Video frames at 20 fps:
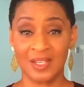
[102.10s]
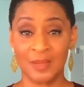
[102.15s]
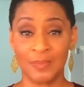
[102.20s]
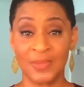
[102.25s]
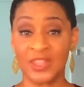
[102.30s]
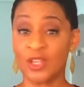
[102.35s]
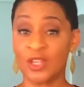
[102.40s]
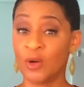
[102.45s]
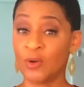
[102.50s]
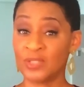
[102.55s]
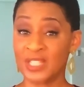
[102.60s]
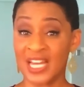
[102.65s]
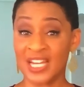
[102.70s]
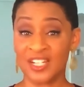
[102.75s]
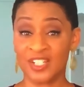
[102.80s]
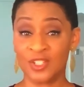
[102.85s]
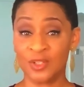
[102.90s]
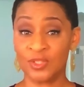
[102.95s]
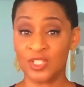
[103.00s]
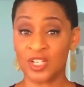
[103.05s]
But those
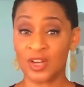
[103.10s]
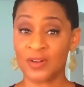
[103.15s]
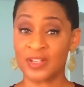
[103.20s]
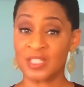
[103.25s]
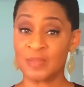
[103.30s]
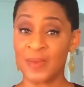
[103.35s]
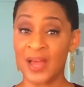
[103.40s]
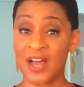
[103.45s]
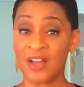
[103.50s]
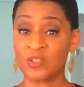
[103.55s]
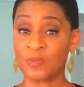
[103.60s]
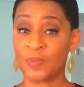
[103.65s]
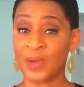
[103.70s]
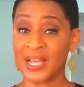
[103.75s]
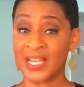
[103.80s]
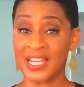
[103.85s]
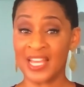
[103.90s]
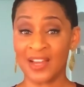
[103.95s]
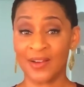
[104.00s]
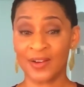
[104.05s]
attitudes are espoused
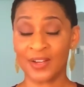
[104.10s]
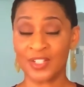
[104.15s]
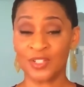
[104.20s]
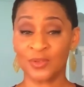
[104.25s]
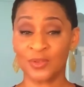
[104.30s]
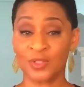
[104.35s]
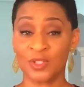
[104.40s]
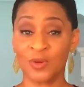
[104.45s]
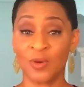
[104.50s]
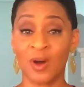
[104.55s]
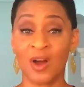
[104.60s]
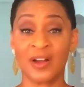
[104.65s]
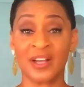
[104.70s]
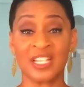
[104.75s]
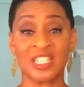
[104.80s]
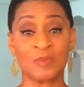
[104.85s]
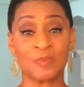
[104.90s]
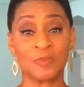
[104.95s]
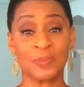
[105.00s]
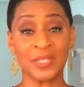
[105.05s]
by characters who are
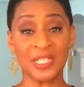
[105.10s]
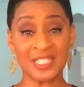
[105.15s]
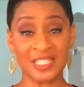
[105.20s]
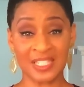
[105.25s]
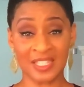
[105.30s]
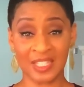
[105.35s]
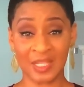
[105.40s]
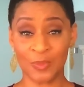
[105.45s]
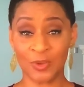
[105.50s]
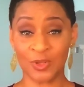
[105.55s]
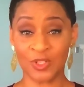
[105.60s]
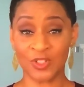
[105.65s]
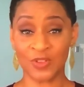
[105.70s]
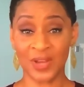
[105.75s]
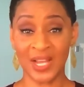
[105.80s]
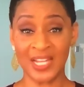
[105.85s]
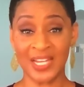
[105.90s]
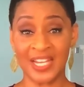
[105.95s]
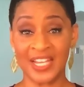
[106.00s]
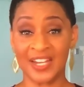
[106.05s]
explicitly
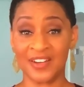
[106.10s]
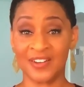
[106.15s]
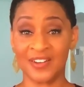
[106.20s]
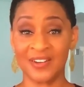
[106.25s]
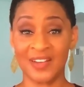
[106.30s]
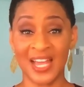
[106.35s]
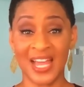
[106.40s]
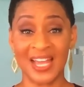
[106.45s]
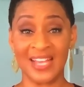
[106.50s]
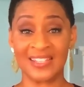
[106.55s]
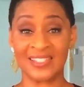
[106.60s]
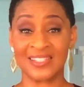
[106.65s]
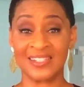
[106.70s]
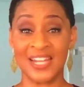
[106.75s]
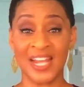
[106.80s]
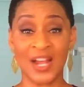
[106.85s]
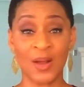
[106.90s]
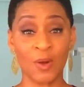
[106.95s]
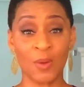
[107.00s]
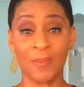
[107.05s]
portrayed here as
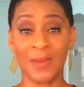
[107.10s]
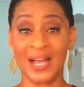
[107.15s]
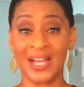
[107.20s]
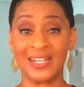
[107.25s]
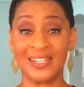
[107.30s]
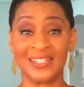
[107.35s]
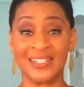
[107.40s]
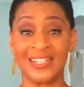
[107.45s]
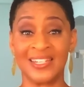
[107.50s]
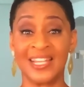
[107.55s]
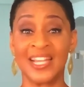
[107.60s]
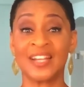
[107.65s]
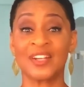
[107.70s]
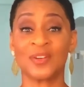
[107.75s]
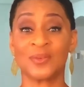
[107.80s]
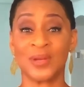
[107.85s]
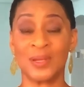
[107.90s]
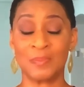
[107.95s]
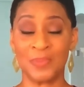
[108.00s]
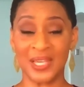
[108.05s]
narrow minded,
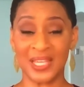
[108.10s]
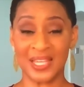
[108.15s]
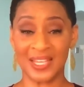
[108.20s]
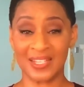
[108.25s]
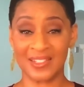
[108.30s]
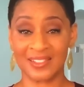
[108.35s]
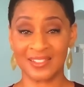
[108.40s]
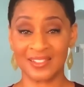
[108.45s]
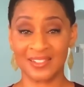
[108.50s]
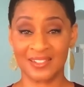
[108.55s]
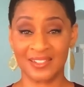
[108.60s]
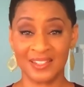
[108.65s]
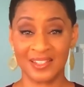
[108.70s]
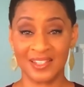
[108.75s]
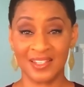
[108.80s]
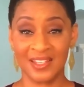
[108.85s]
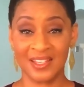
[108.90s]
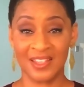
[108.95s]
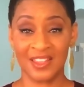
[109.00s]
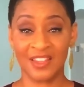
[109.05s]
ignorant bigots.
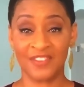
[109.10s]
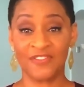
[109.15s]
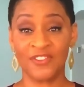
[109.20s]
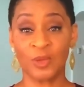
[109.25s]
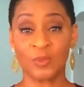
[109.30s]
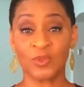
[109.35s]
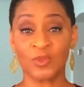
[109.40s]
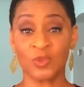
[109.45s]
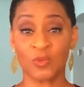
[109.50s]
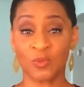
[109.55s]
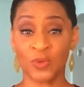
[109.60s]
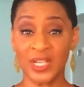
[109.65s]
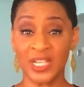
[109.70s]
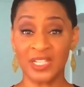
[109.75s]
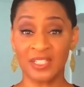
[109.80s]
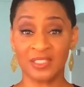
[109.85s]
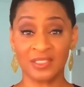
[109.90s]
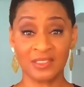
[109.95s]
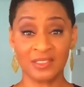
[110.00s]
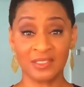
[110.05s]
The film's
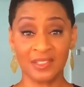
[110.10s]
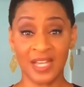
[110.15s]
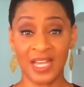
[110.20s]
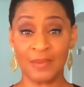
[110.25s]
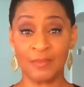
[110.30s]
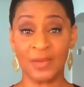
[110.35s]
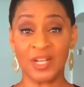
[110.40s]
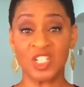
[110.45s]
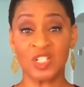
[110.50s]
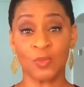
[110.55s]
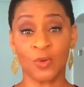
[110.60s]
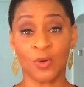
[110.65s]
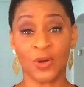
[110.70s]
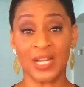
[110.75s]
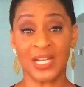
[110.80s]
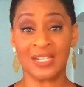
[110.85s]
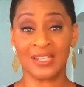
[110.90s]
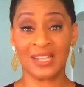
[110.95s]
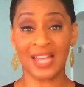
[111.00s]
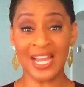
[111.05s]
real and much more
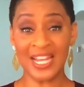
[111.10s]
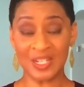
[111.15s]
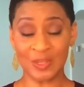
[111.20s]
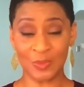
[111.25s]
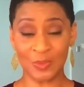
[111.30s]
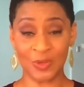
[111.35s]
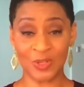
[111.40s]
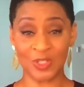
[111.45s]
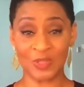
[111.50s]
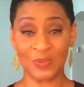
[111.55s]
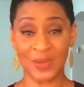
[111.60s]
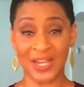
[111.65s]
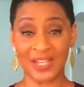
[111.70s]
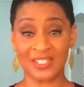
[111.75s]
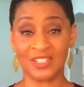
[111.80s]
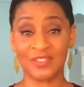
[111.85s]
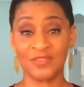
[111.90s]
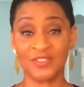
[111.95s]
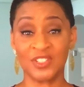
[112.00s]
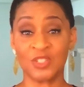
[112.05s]
enlightened
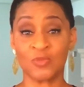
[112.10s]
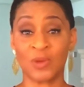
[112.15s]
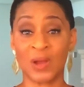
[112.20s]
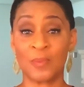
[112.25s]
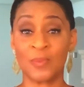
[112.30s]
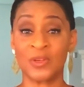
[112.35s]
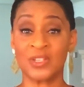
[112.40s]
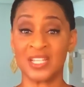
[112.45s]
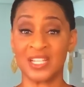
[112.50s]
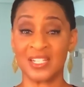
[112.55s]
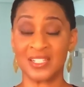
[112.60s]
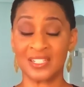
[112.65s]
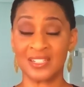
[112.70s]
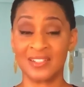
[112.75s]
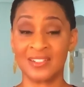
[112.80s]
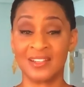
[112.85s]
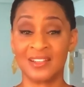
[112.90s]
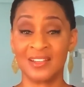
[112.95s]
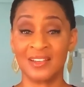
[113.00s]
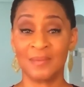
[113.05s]
perspective is
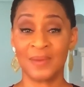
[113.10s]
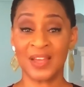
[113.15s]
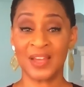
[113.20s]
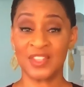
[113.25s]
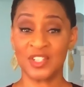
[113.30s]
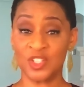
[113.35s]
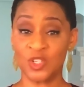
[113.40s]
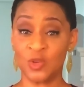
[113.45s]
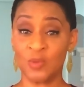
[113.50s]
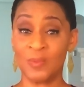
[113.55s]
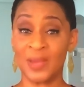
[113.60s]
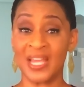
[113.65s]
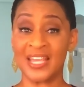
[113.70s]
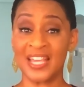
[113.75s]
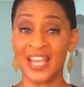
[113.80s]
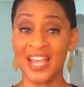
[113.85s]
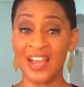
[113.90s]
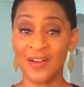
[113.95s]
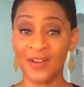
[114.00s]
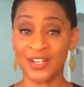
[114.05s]
represented by the two main
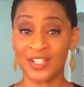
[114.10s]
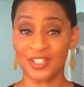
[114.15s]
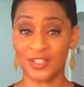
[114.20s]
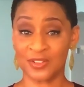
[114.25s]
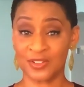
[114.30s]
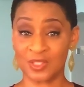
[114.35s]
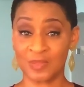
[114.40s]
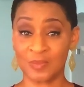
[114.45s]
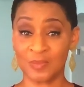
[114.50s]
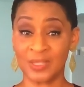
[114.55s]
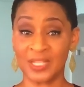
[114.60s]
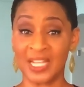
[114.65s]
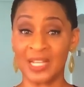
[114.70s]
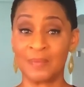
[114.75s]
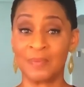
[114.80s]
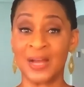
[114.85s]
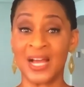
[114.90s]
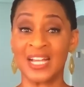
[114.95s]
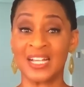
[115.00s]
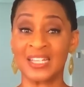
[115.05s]
characters,
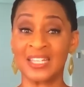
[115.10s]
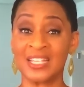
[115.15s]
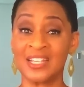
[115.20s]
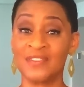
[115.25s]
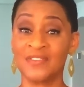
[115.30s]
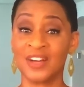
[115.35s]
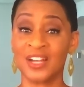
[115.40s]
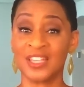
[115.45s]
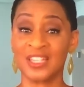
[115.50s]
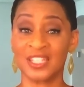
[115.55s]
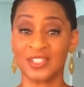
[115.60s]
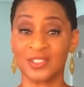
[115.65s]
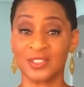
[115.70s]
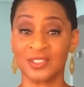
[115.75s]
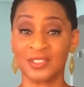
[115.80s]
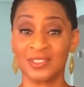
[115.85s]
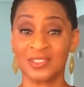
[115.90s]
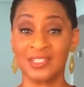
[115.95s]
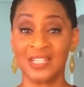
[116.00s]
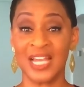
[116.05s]
played by Cleavon
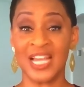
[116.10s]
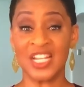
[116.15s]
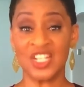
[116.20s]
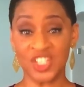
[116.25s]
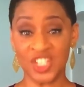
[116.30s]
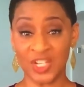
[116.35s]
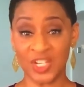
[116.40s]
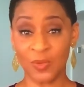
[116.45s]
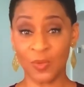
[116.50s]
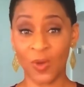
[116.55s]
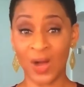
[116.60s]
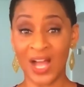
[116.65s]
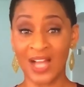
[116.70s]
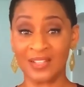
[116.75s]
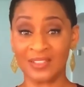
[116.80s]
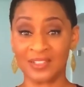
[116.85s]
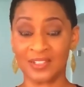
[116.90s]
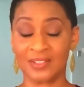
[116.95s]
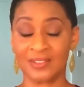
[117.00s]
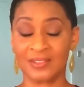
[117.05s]
Little and Gene
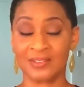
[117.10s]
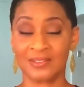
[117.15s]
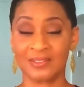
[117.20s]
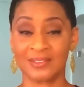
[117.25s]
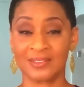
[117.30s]
Wilder.